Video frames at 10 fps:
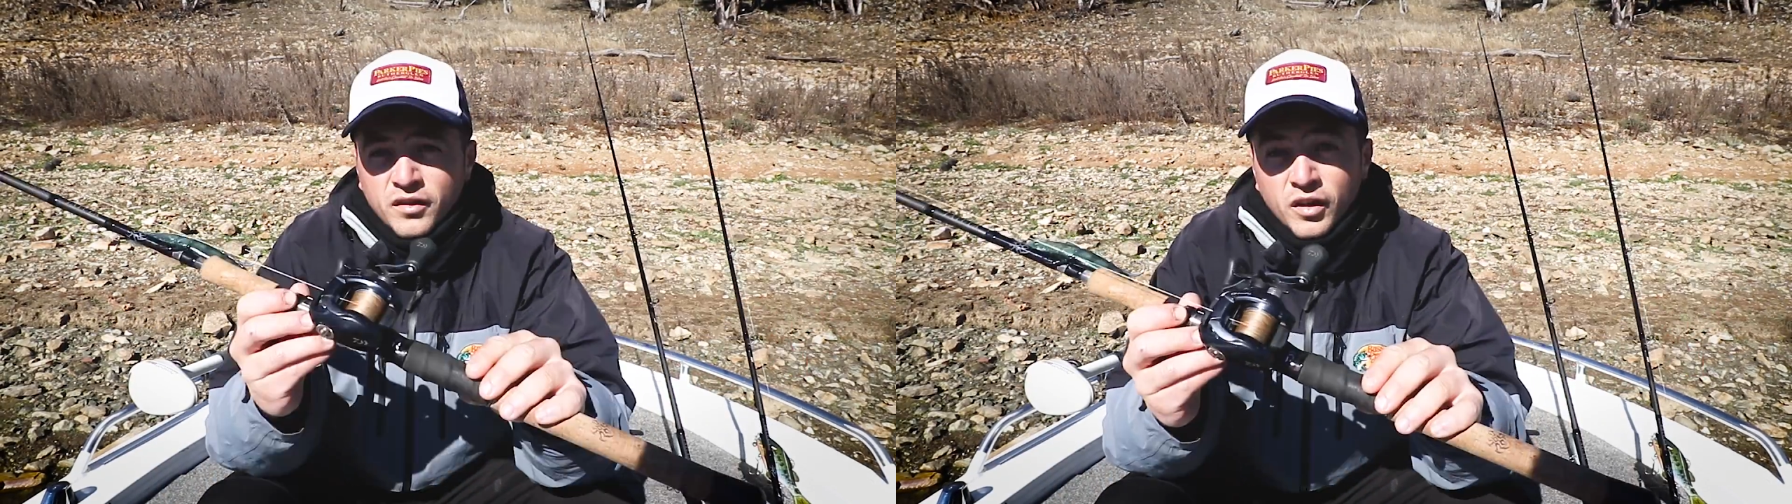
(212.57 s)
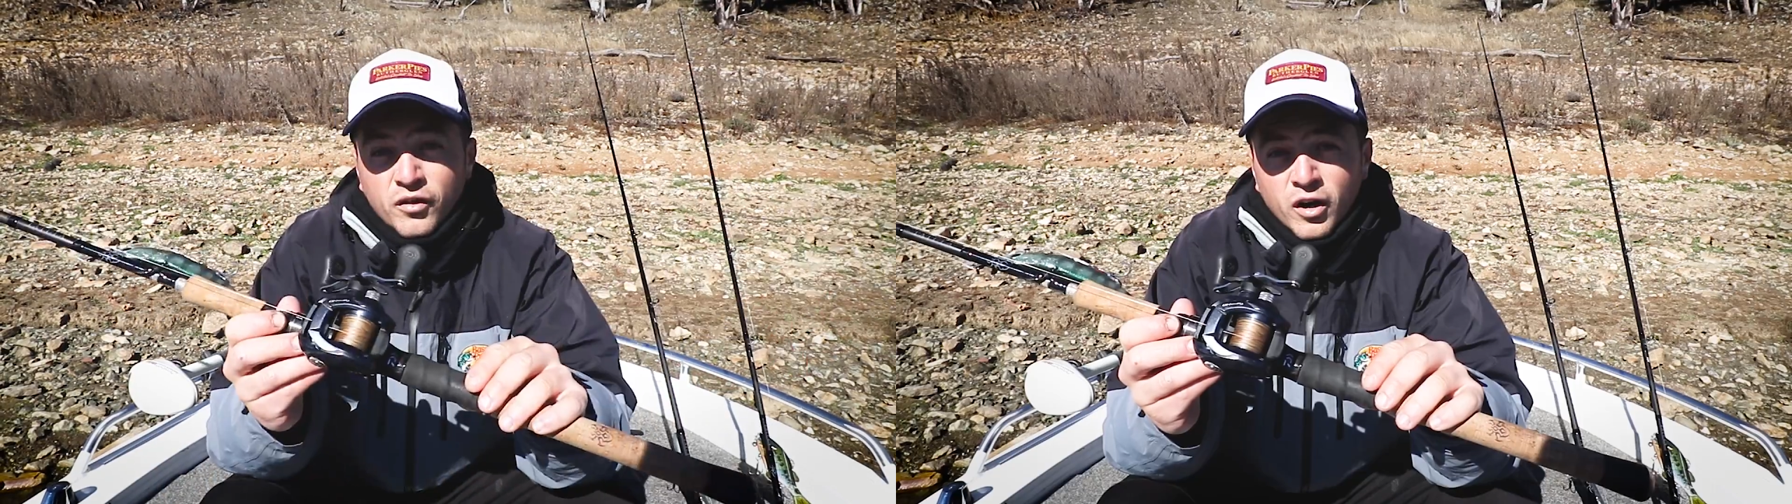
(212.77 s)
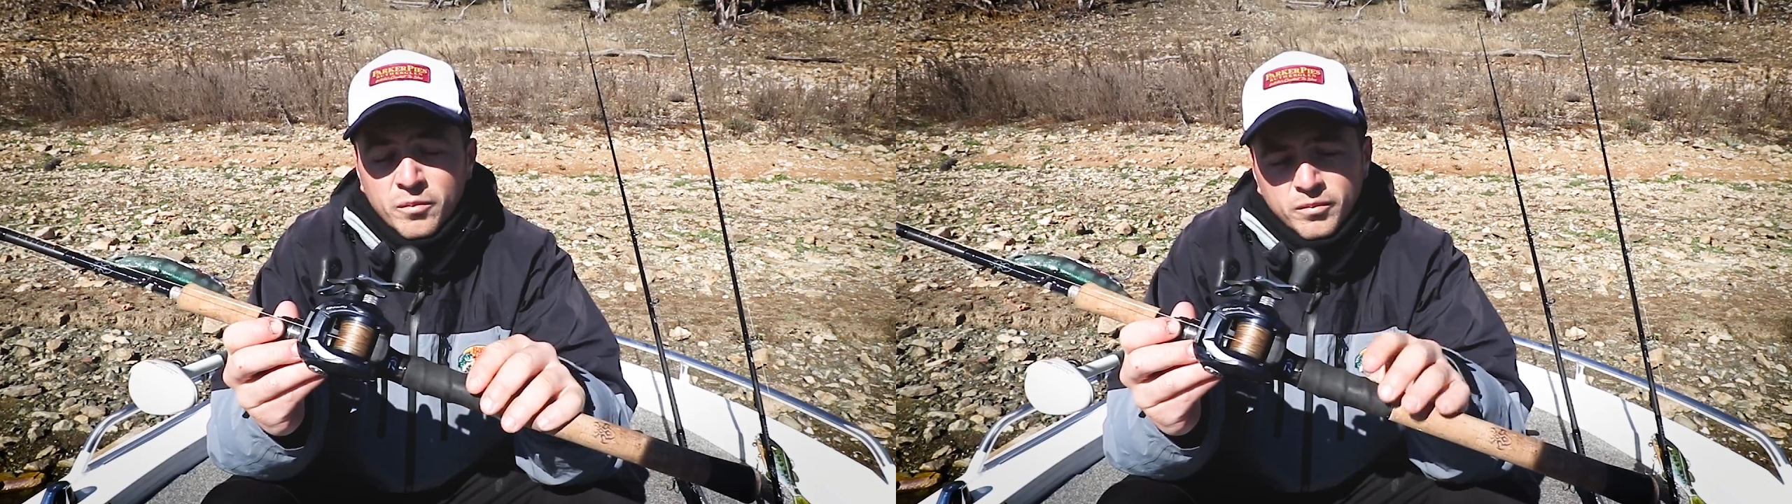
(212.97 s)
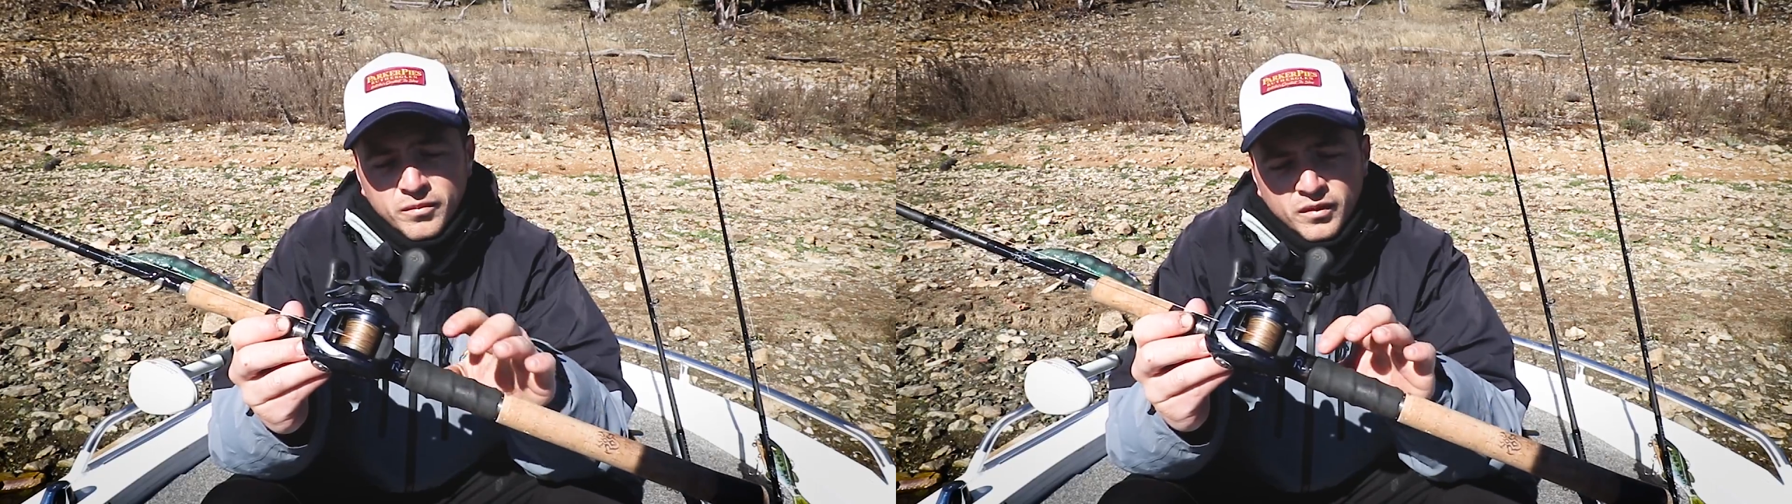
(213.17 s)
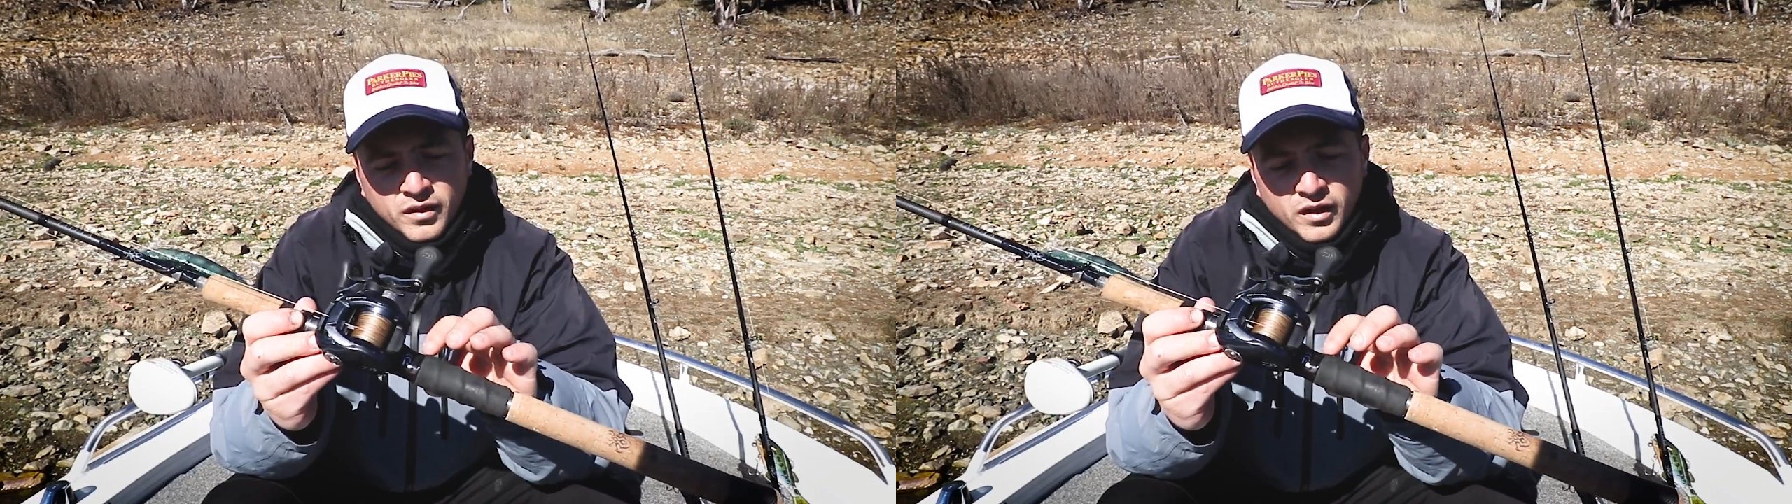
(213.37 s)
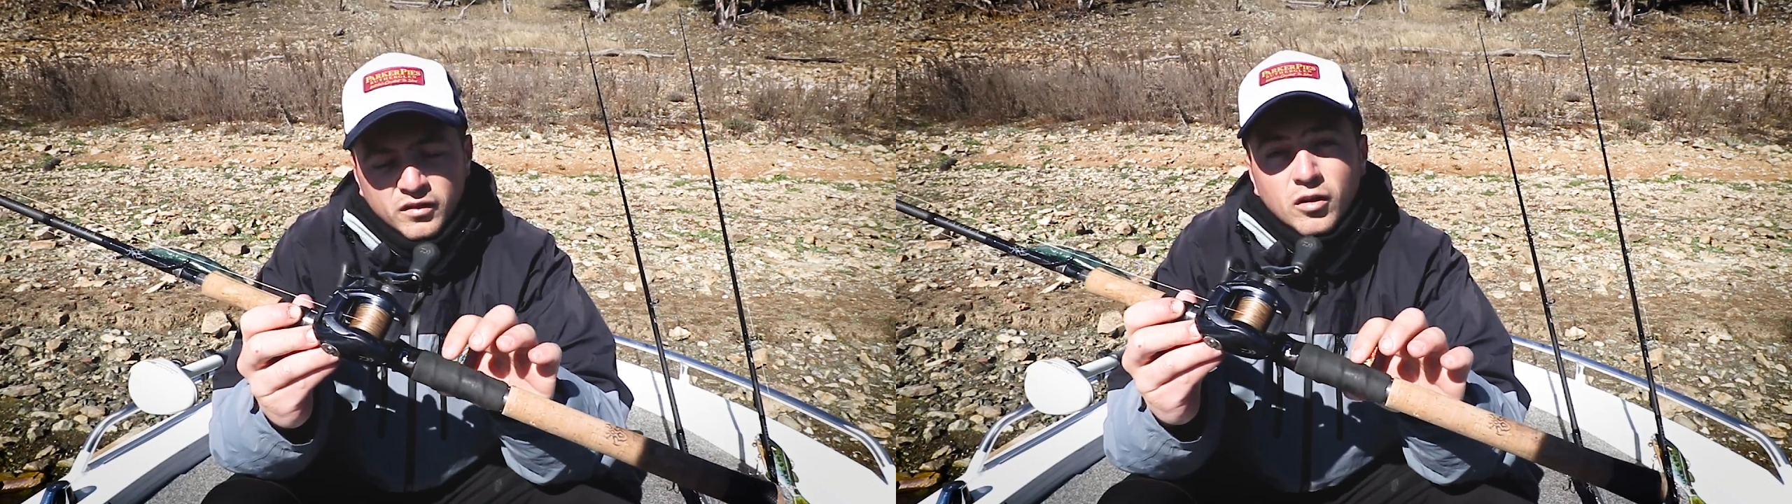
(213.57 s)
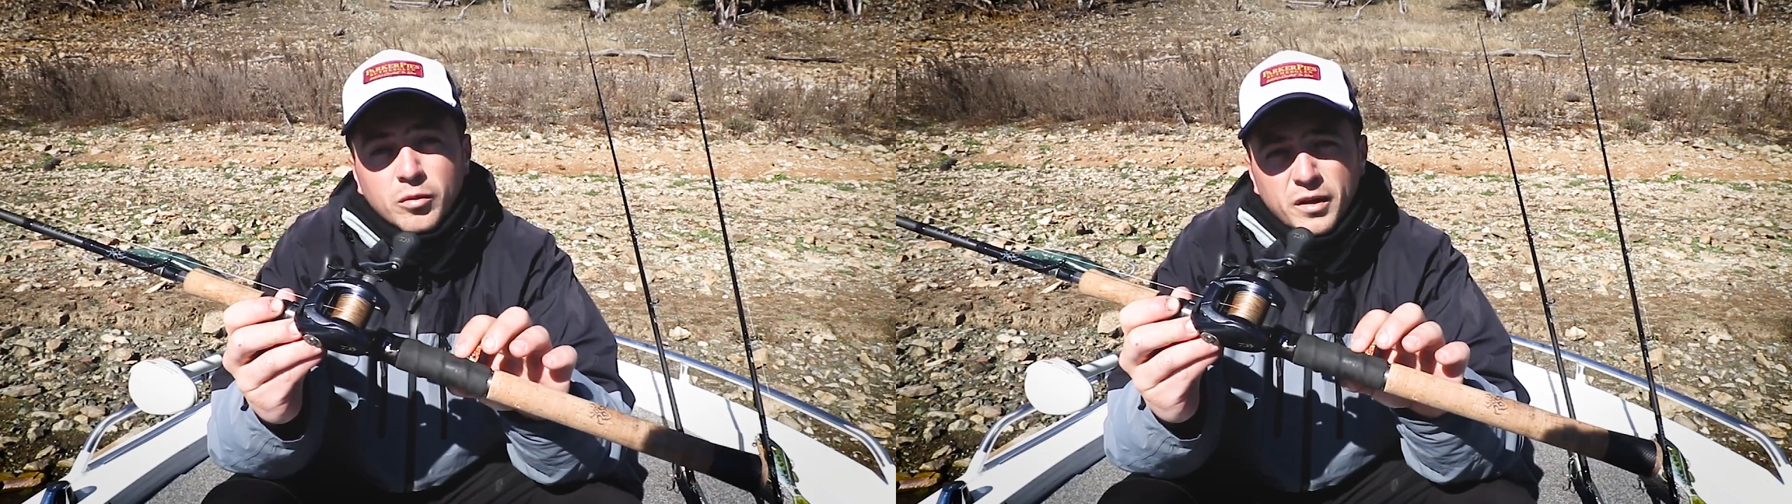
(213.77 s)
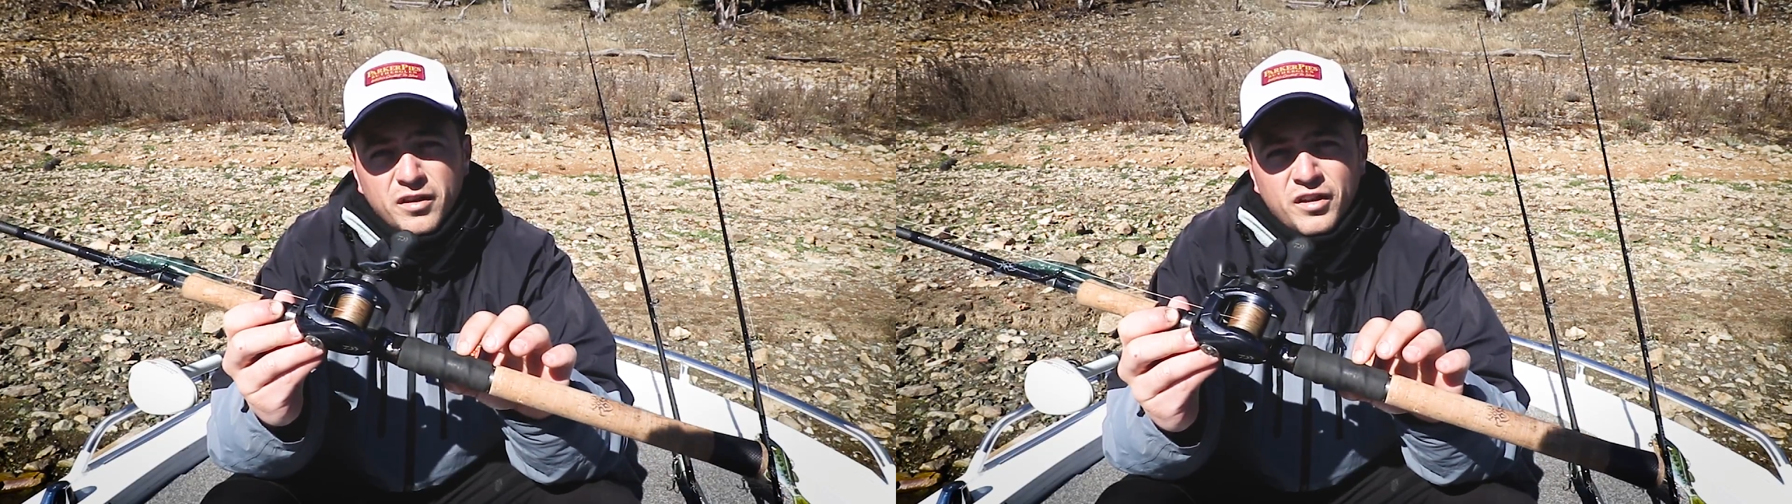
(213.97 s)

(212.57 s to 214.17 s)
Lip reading: The grip is a little bit